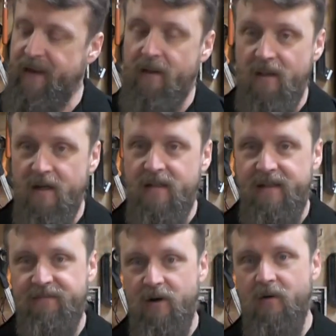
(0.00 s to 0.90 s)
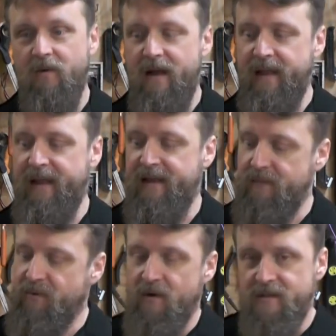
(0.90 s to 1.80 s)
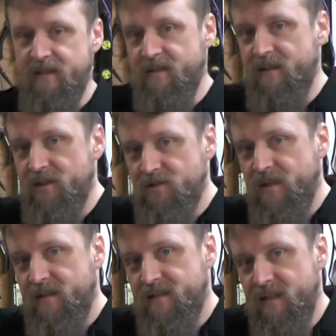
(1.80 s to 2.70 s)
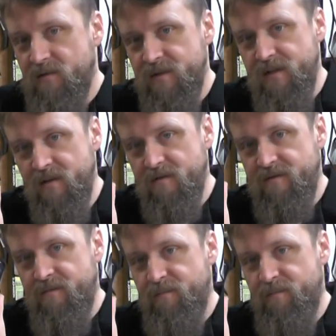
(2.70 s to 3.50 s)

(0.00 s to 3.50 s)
Now, luckily for a right-handed person, you usually sit with your